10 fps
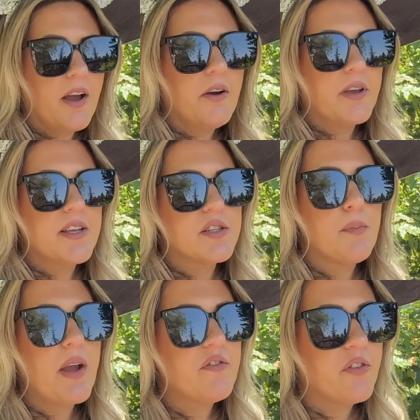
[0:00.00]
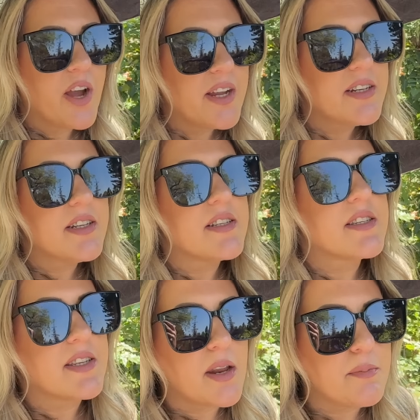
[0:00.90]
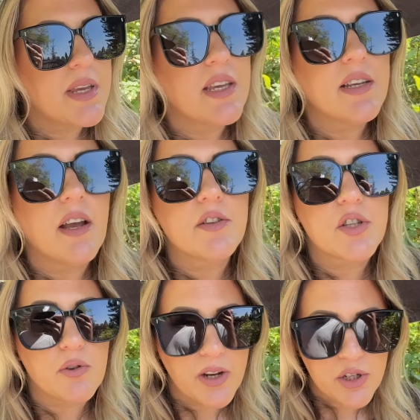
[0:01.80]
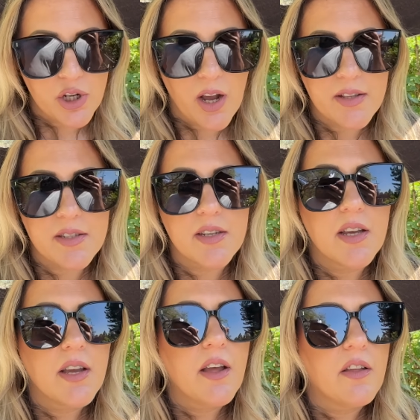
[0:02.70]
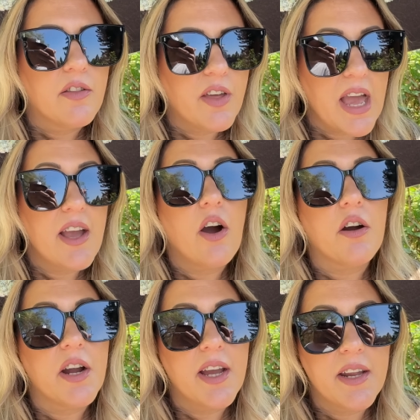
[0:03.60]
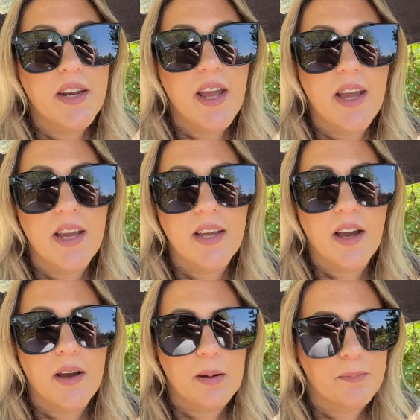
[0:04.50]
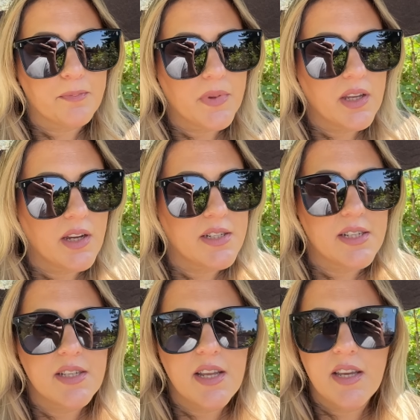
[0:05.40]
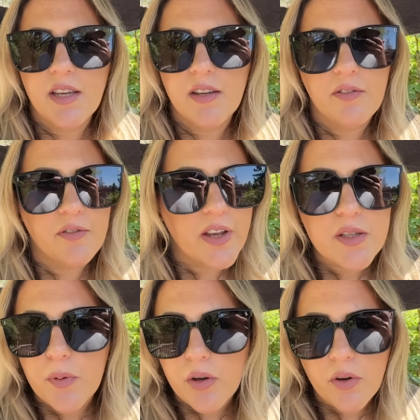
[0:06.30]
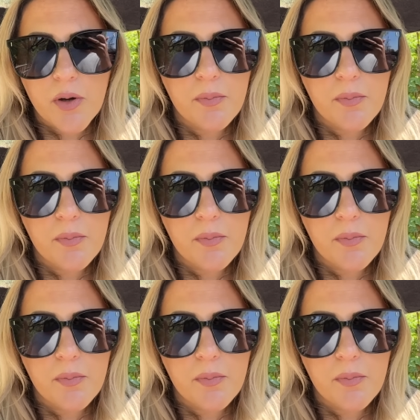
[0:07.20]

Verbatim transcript: Okay, so my friend sent me screenshots. They are in a Disney Facebook group.